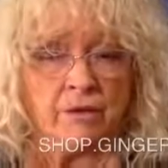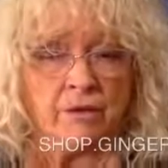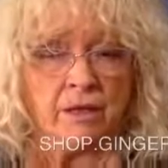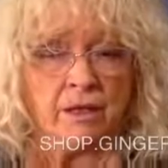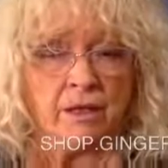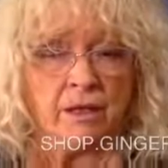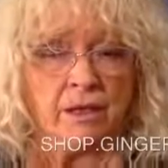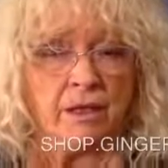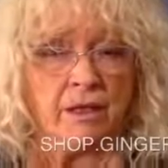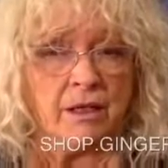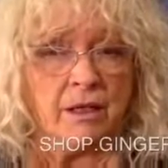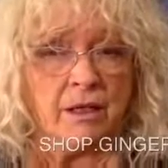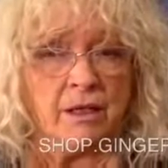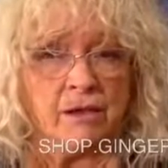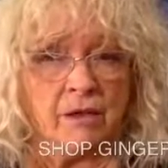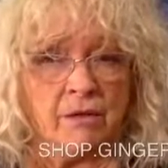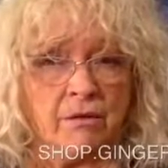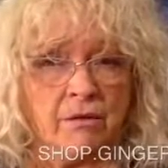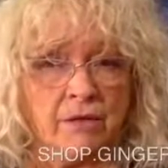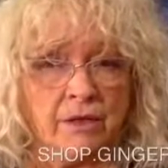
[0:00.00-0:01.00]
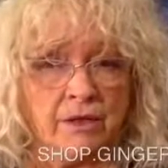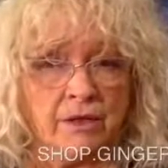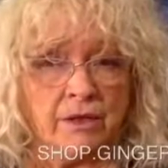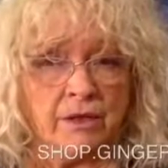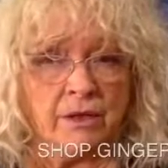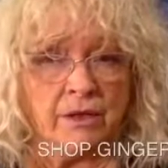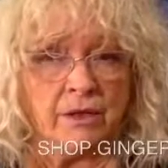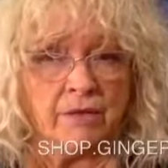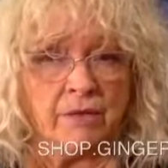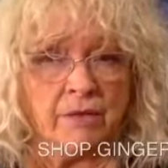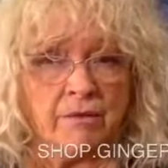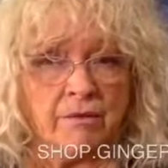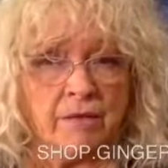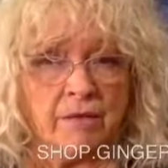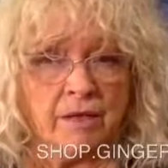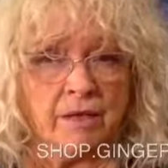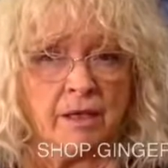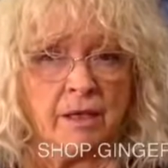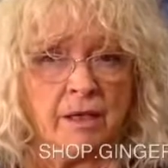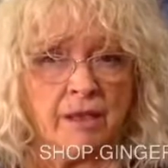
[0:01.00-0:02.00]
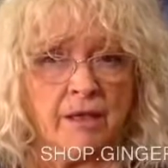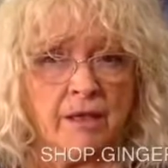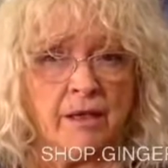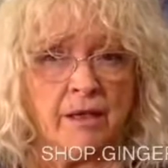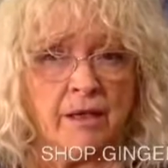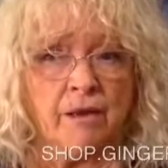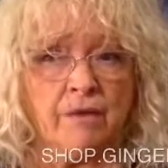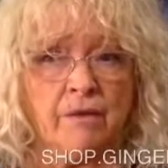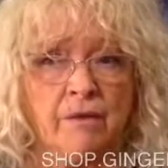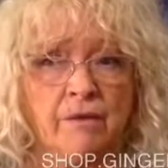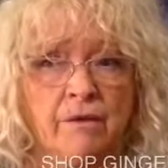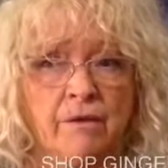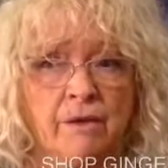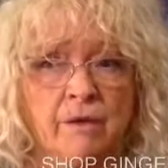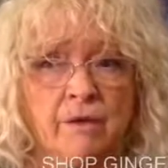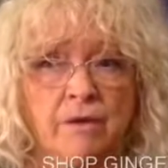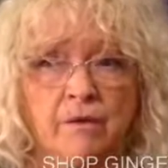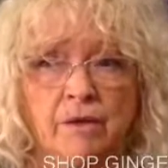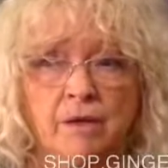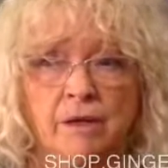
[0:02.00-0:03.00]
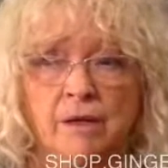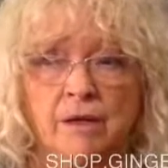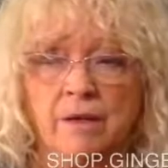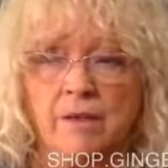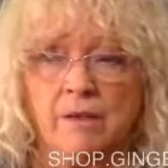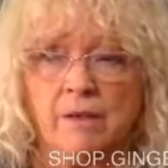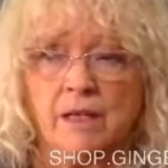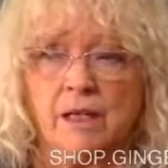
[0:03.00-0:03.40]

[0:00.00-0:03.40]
that I know is there taking care of you. And I